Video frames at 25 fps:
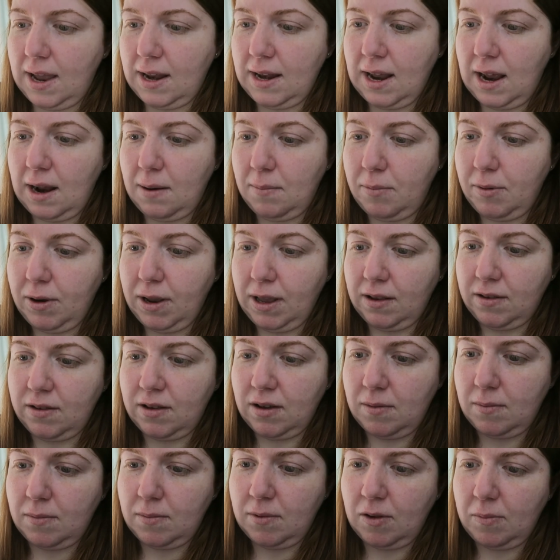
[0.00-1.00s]
then I'll bring
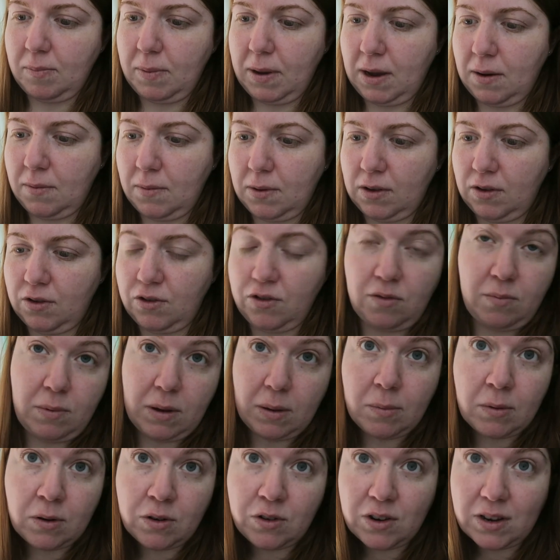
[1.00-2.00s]
some spare ones to
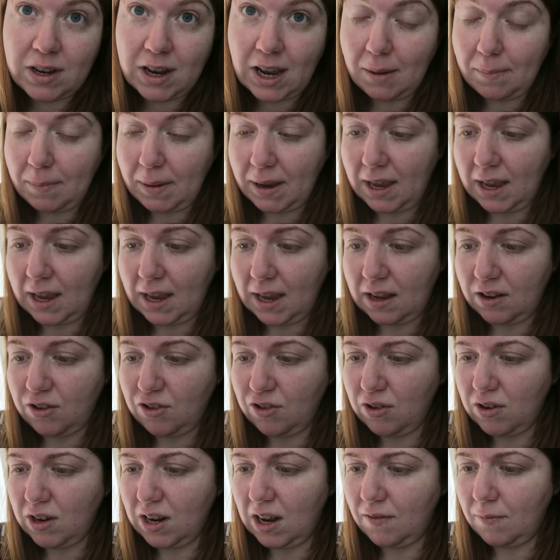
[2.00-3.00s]
be able to tie my hair,
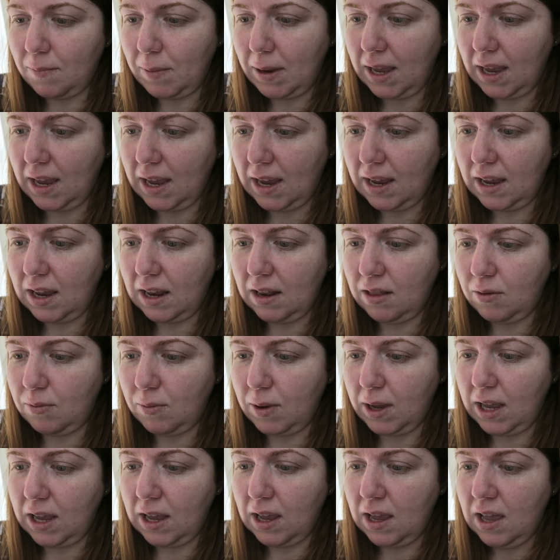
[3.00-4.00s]
to not have my hair in the
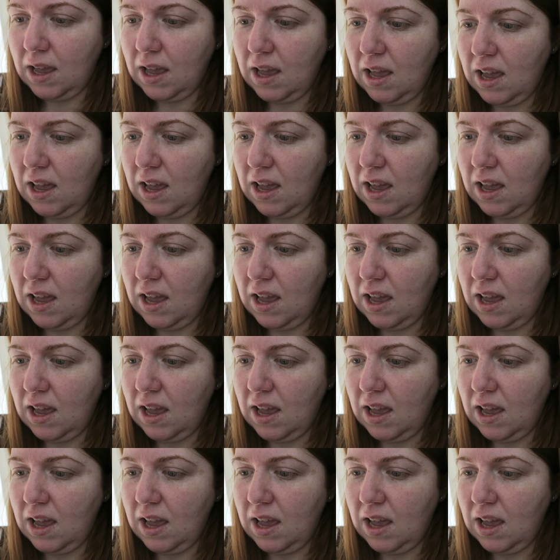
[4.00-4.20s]
way,